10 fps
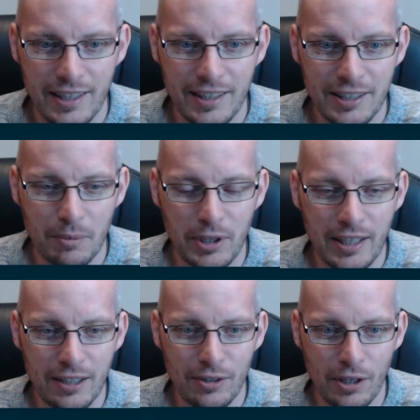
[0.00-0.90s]
except
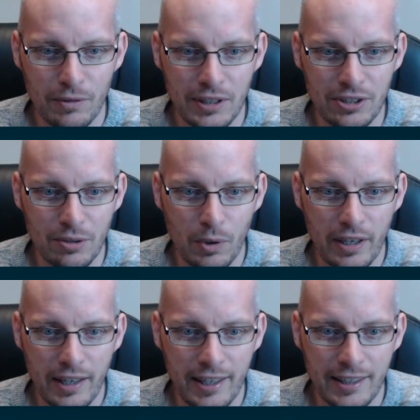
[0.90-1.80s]
here you don't need to
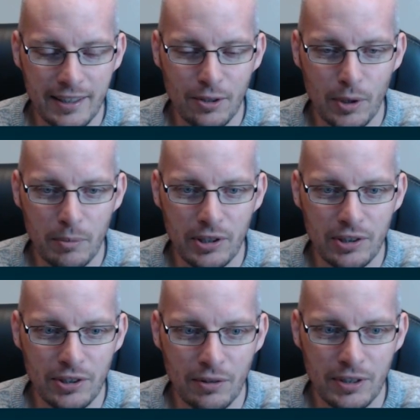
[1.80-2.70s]
wear any equipment and
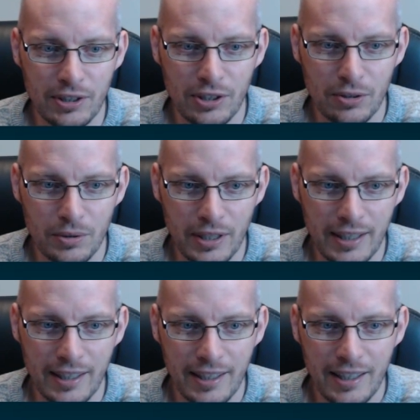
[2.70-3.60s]
you don't need to use
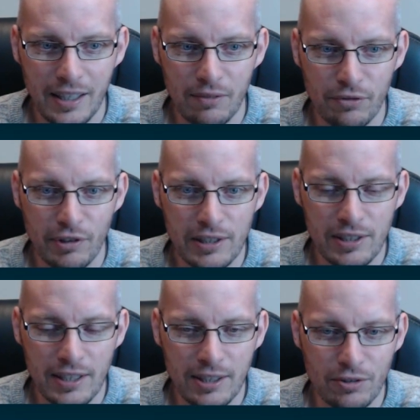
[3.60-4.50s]
any infrared
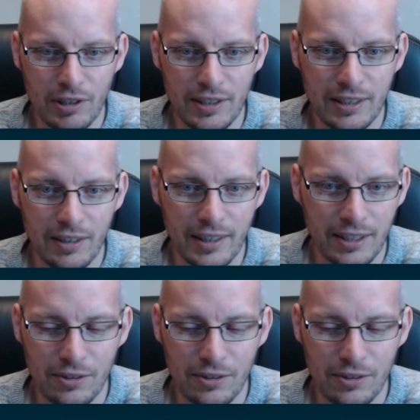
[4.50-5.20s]
settings or anything like that.